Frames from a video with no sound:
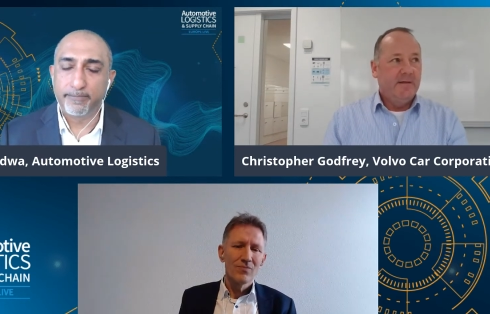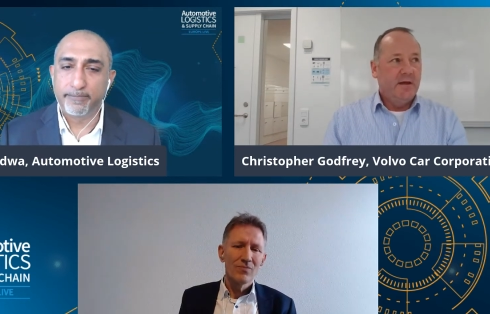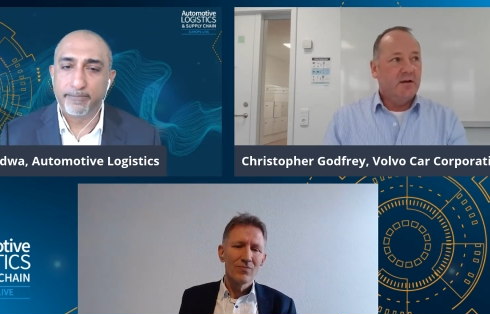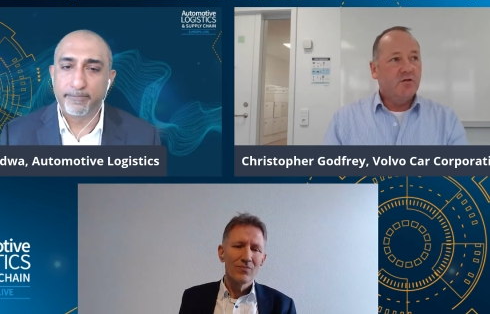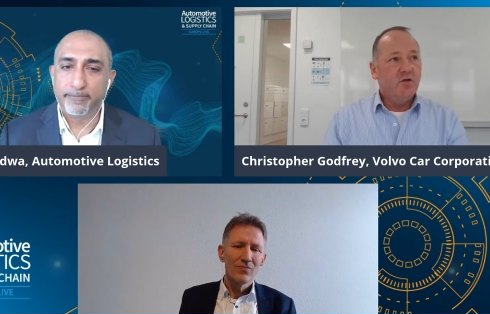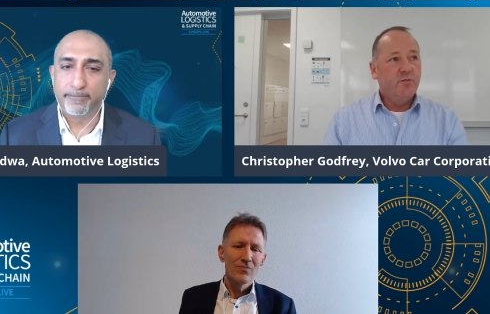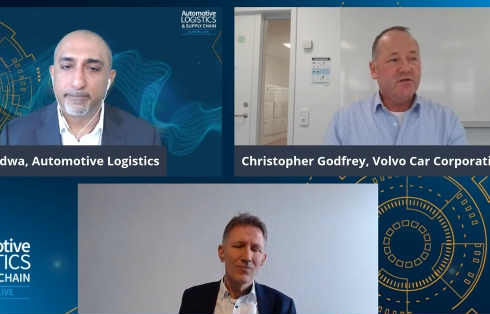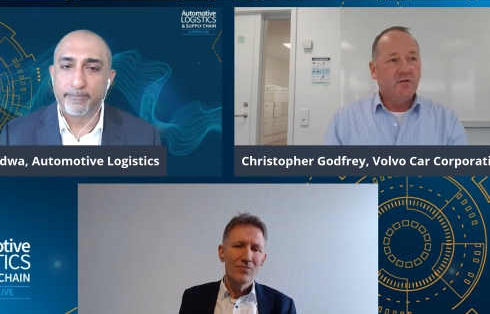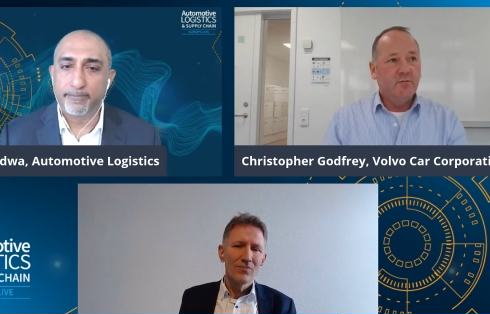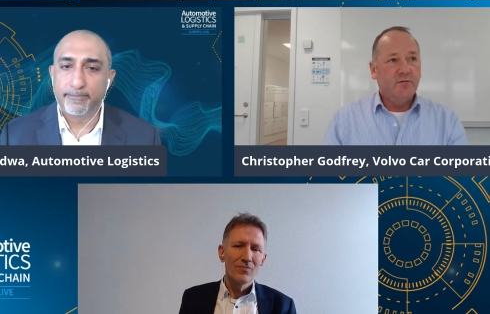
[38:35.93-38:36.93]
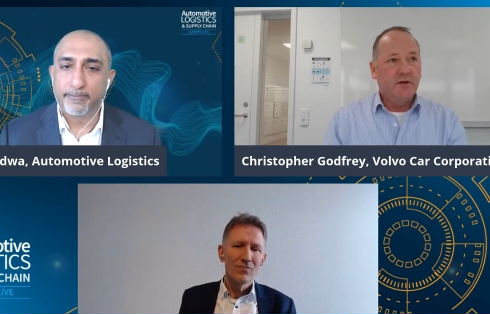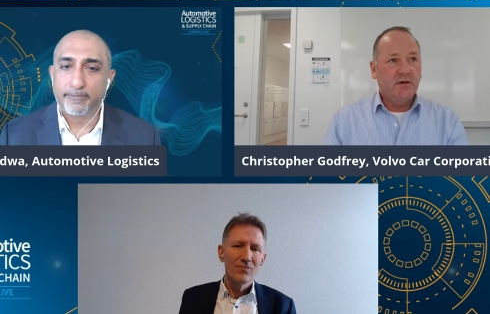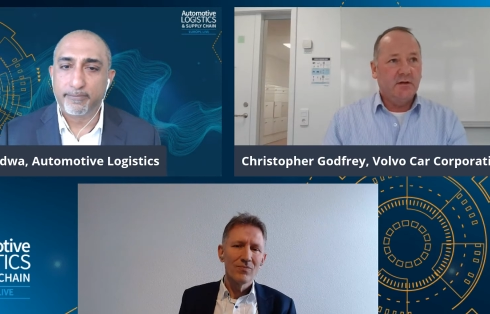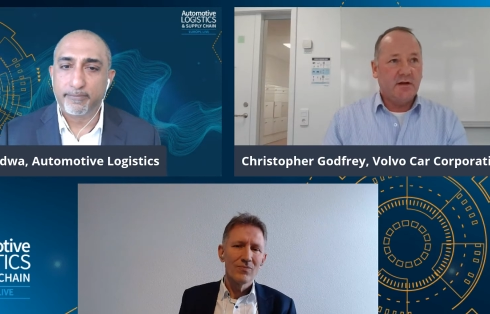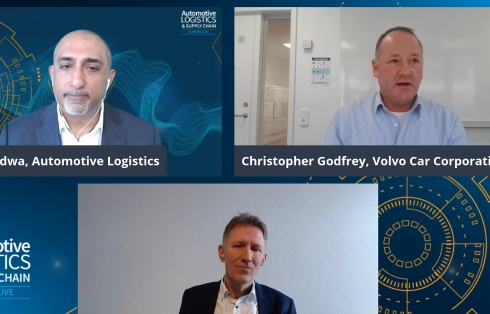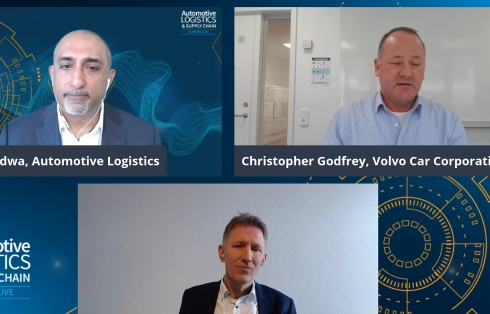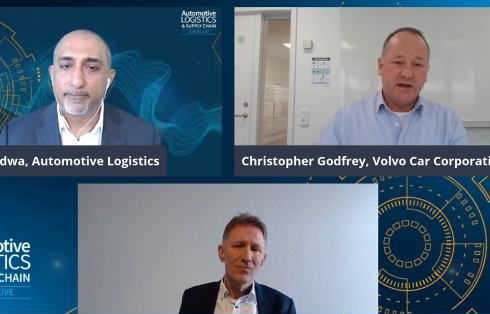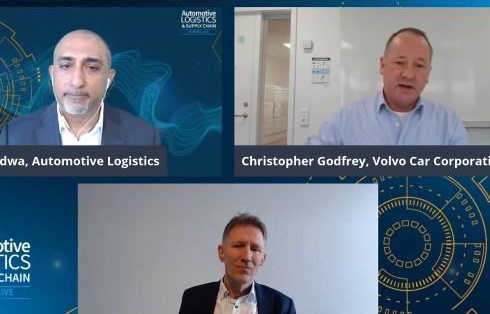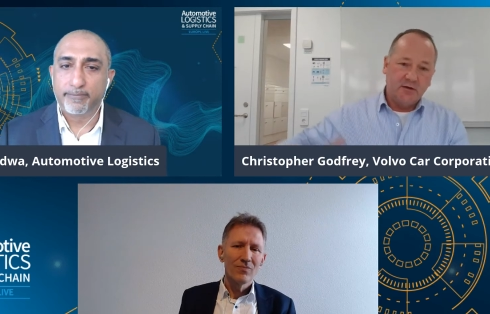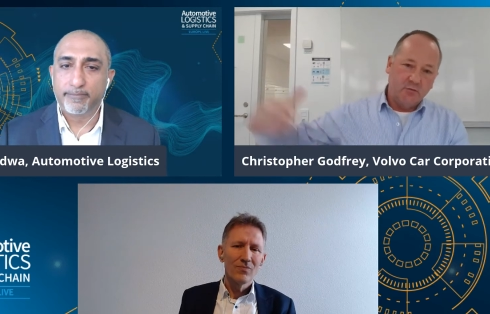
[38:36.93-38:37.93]
Speaker 1: it could be something that has an
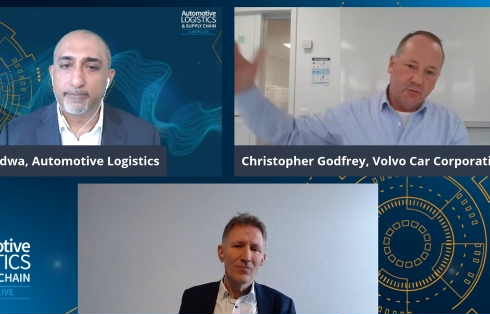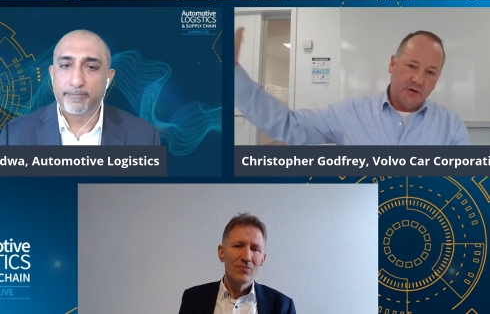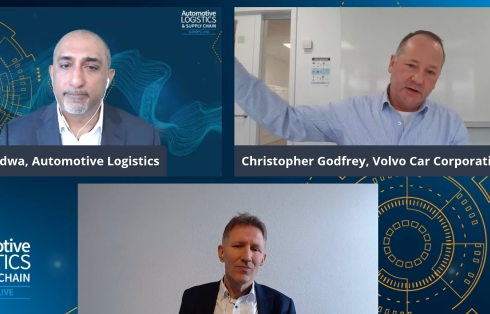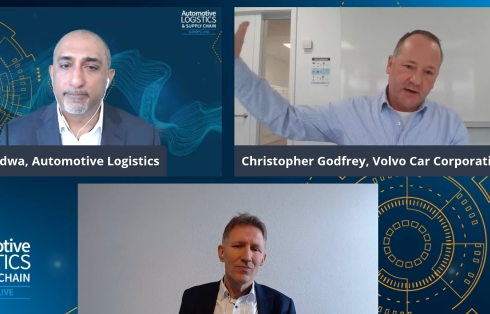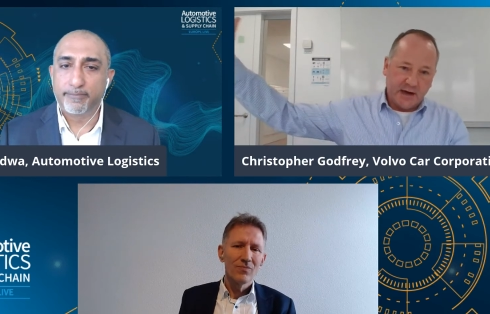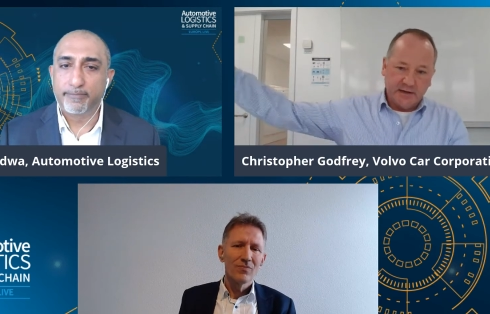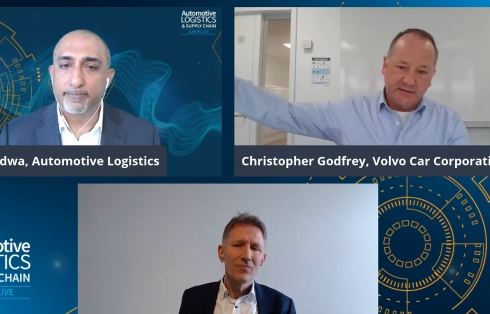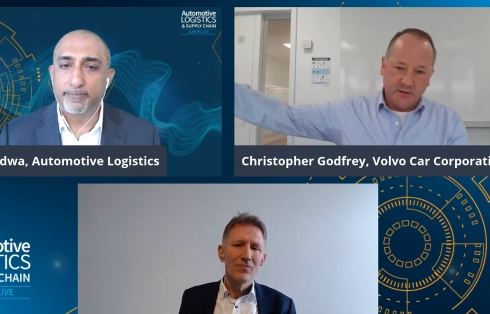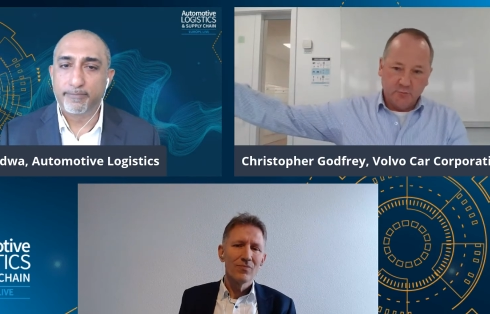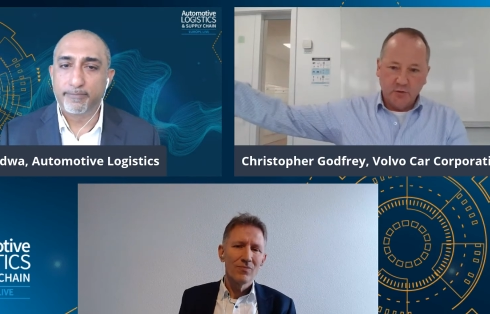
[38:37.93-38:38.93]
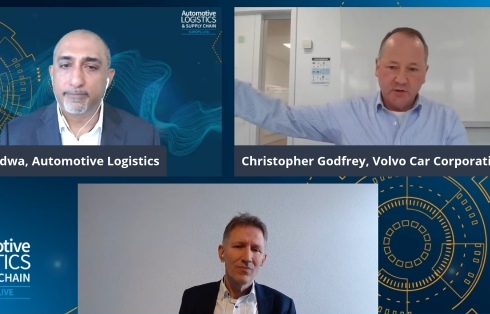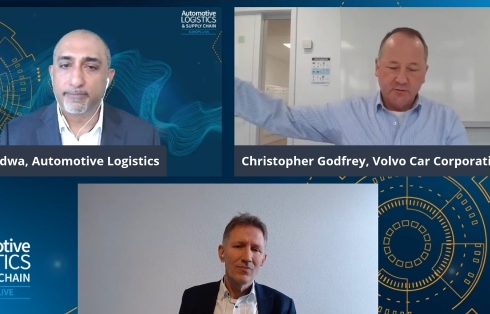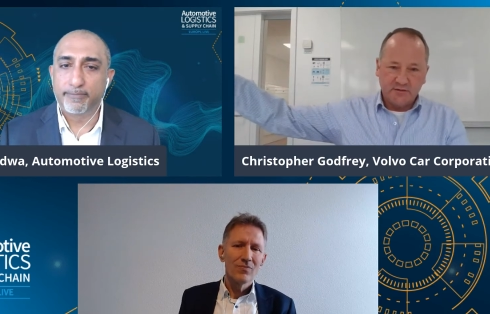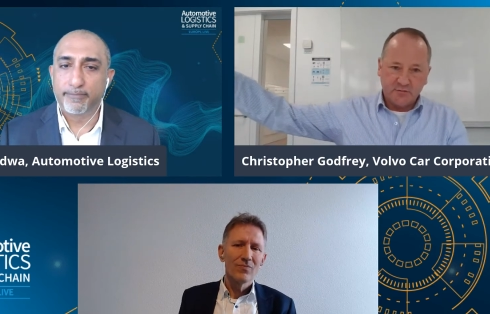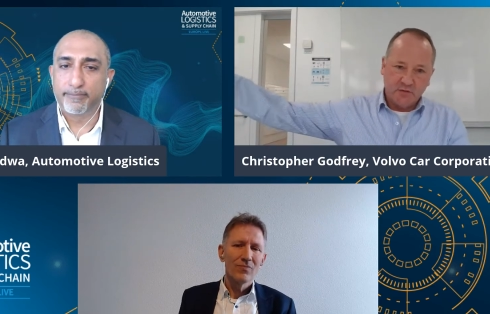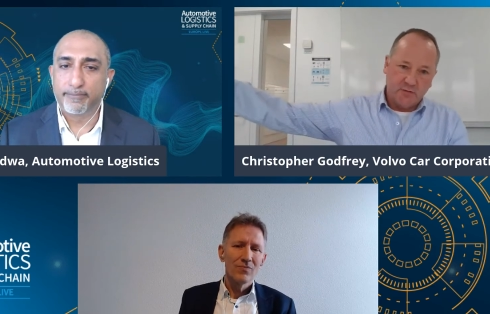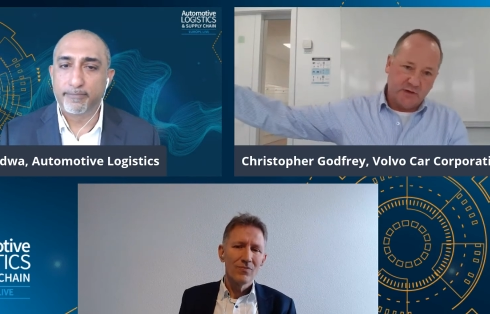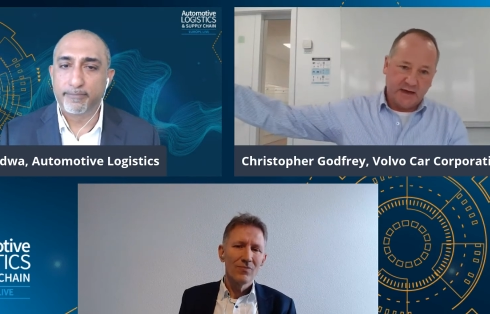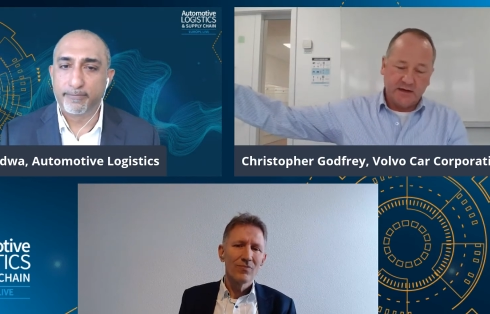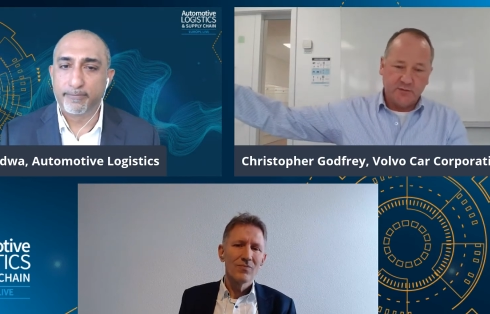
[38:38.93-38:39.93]
end goal in an ideal world. This is where we'd
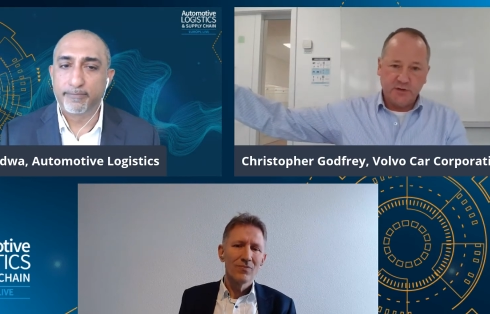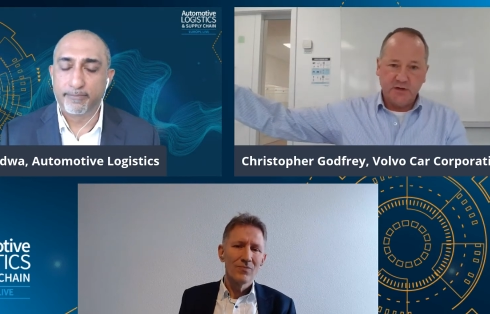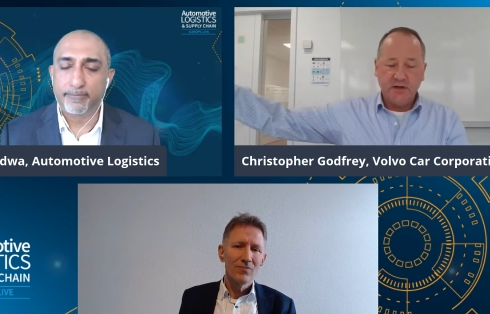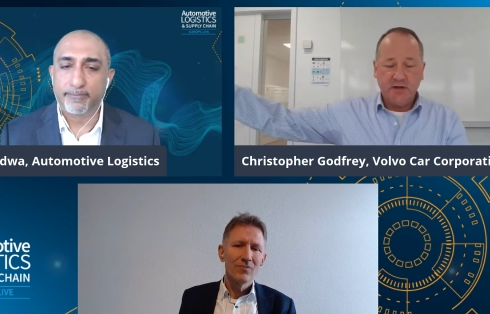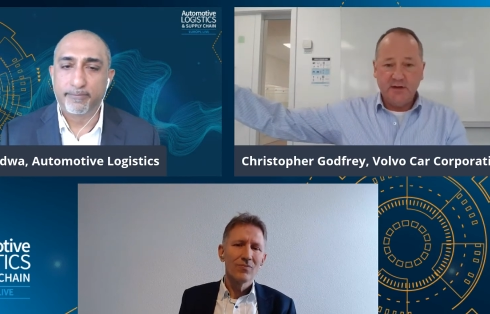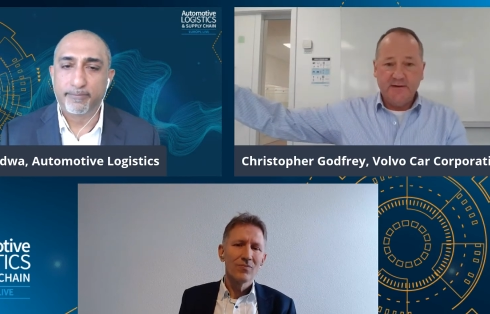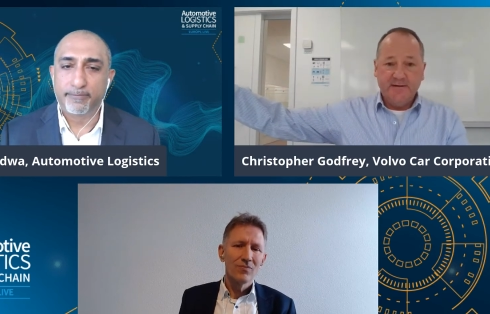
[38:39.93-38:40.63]
like to be,